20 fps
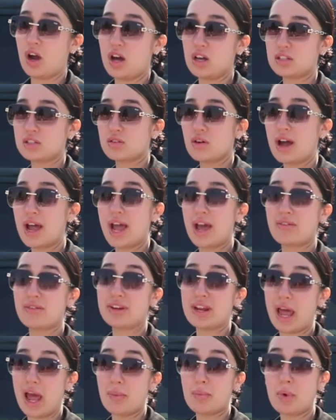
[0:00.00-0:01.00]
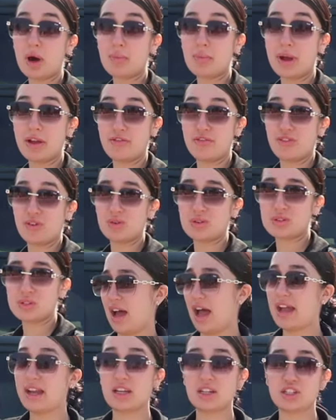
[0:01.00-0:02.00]
Also, I have an app on my phone.
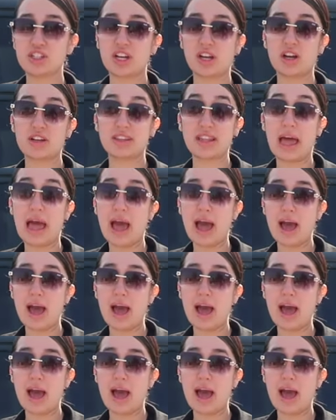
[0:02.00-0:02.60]
I can check on the